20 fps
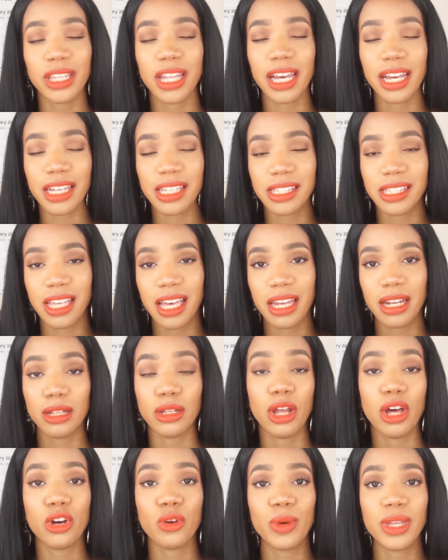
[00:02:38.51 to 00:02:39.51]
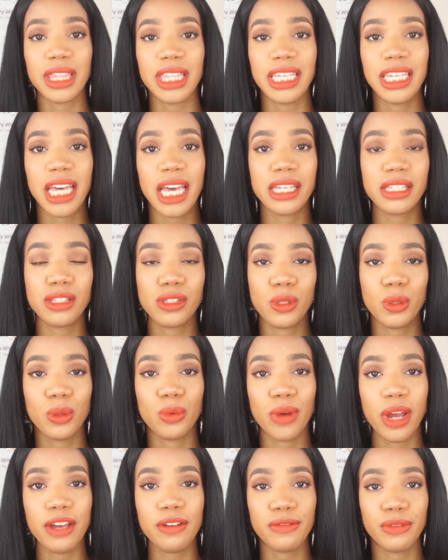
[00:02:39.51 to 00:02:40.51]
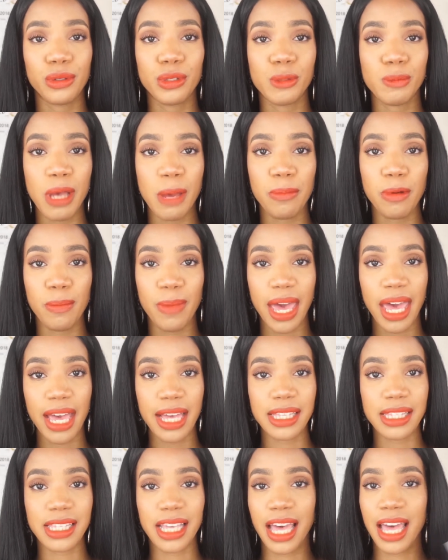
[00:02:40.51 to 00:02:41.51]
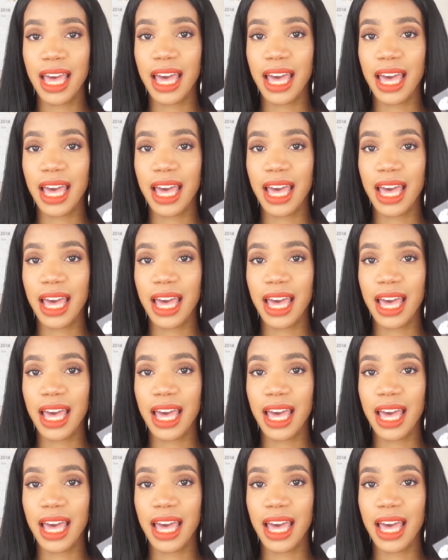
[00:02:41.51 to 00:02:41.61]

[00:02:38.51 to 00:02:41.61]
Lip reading: like I said, along with the Yes to Grapefruits paper mask.